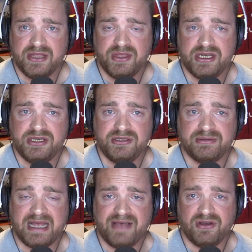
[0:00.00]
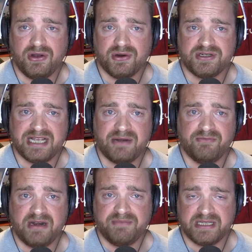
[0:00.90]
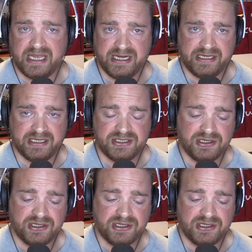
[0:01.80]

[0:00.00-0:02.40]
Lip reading: then you have a hard time replicating it.